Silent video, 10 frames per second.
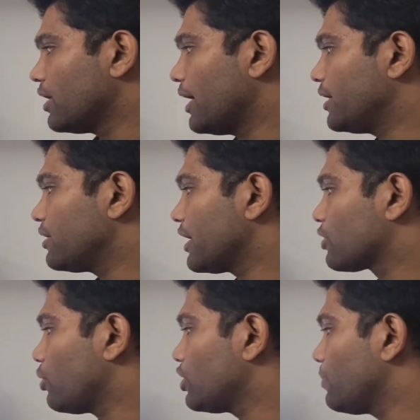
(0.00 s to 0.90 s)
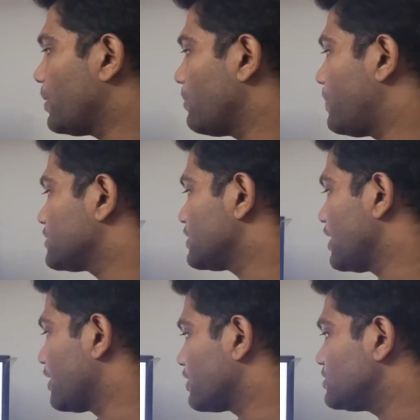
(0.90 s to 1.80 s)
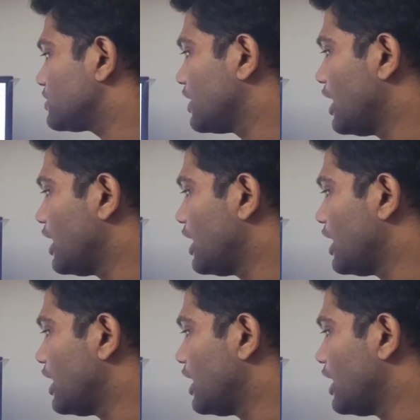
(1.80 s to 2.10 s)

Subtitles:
And according to Pappas and Harris,